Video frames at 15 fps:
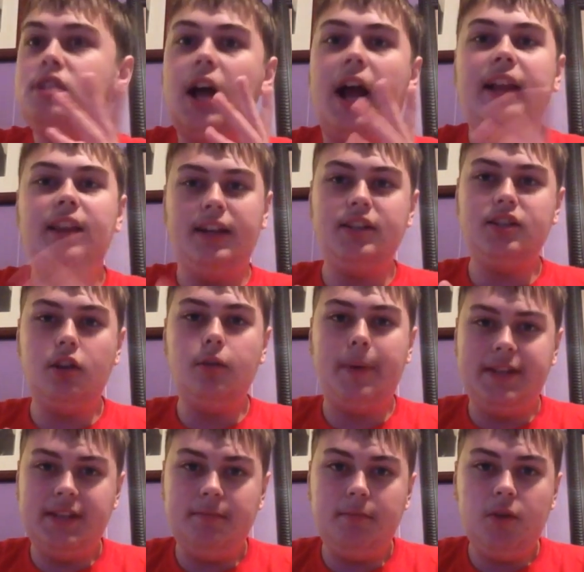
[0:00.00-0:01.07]
I like slow
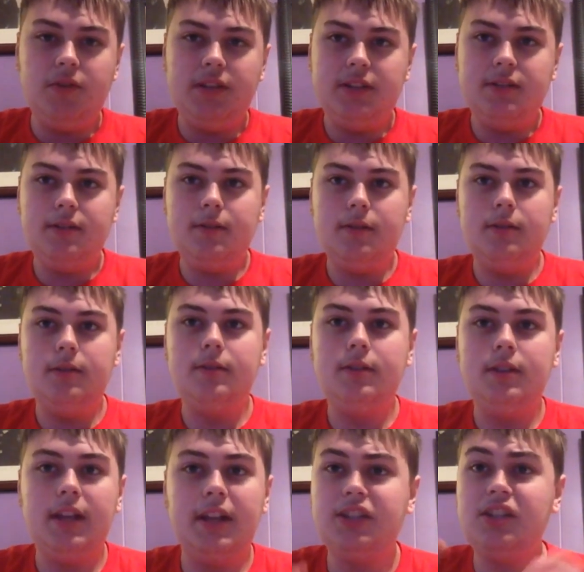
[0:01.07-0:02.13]
pacing movies.
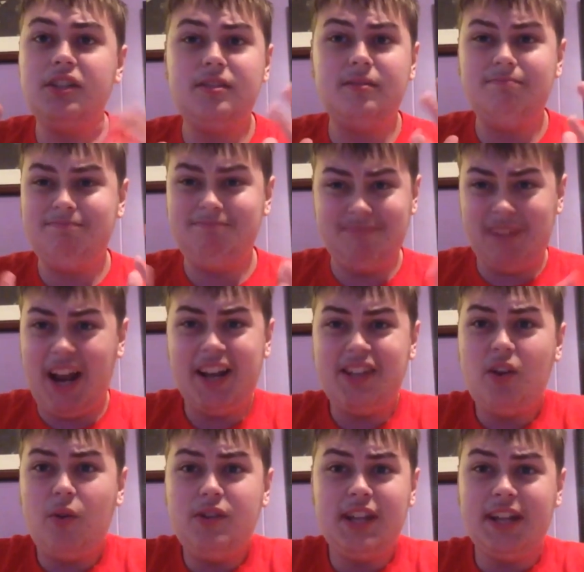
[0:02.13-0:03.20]
That's just I just
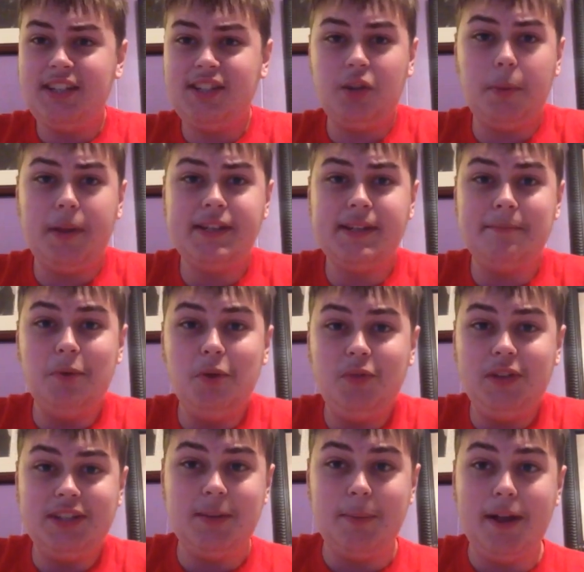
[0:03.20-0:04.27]
always liked slow pacing
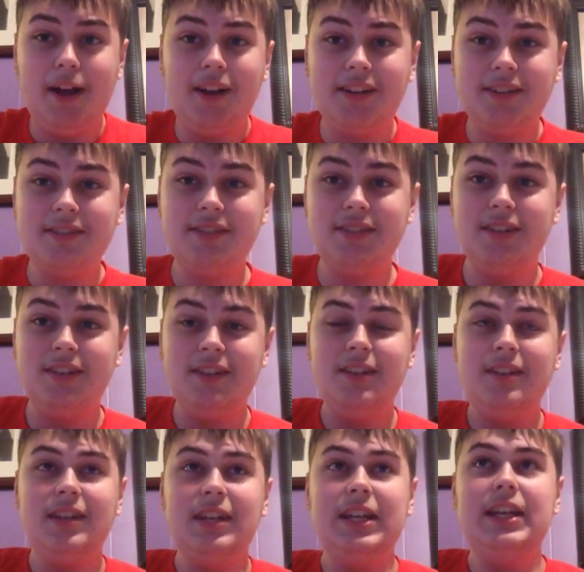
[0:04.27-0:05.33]
movies to be honest.
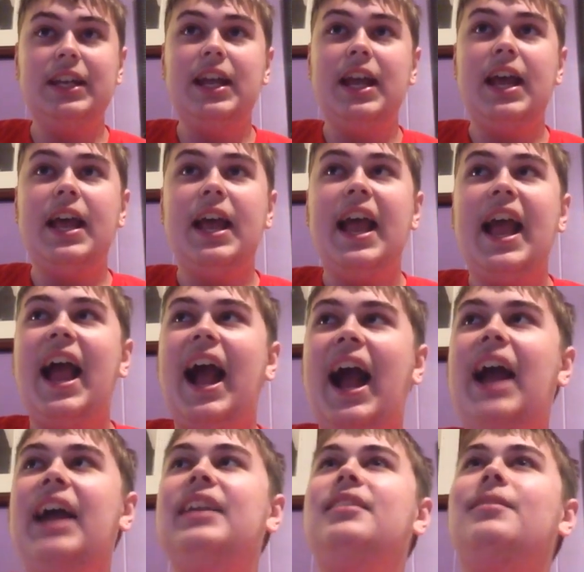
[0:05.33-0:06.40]

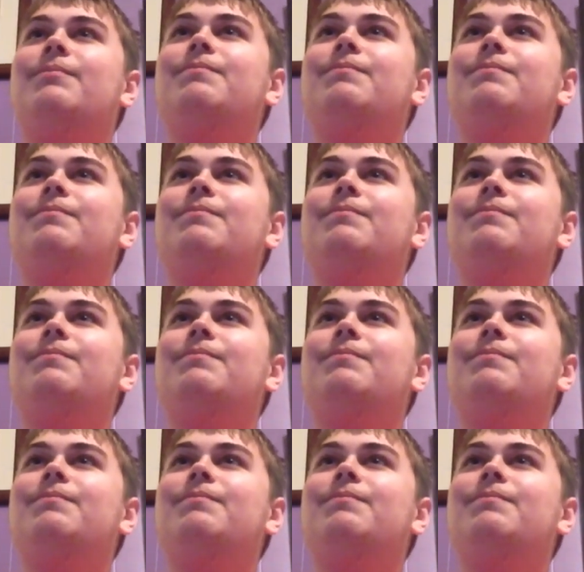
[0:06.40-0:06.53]
I